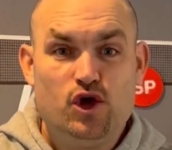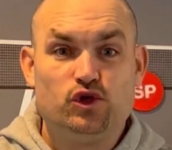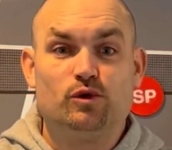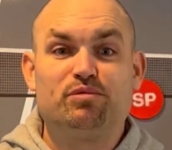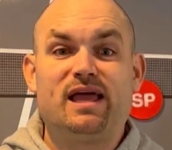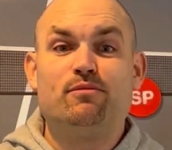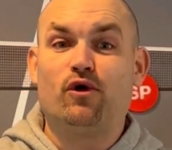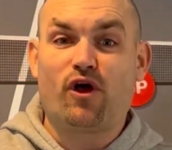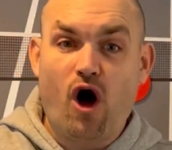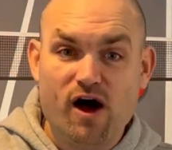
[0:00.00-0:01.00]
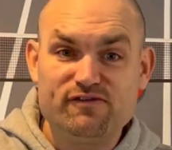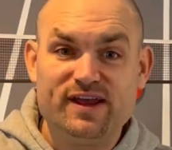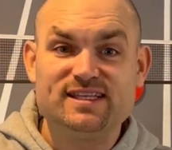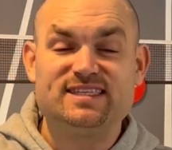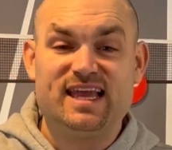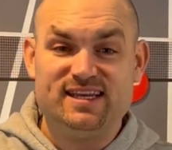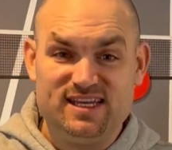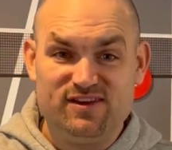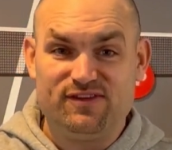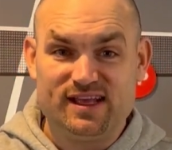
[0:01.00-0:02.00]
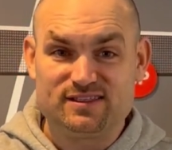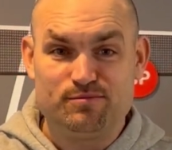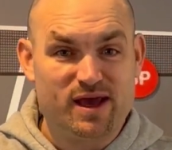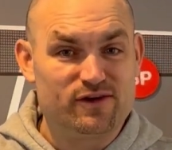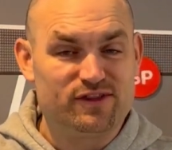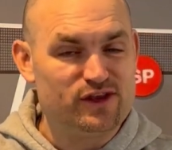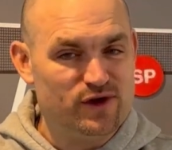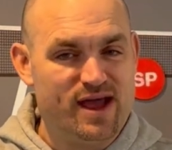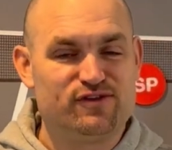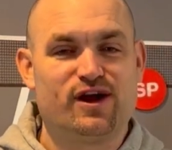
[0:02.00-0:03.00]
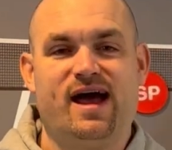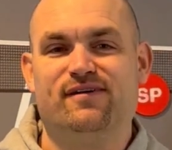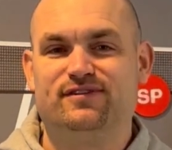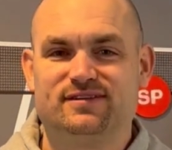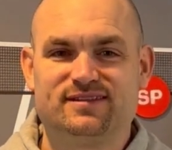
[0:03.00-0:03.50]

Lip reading: You'll play both offense and defense better than you ever have.